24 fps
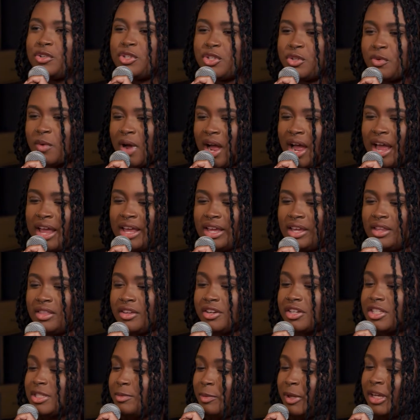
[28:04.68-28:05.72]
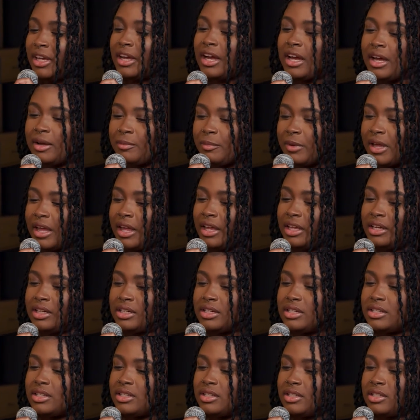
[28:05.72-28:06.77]
do I either speak up
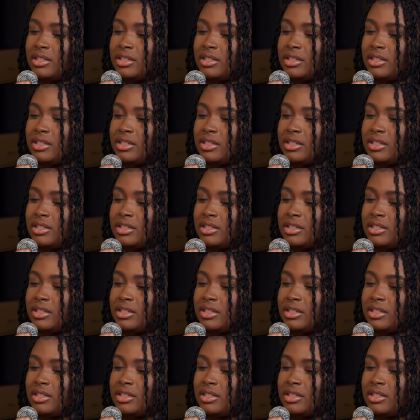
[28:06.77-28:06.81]
and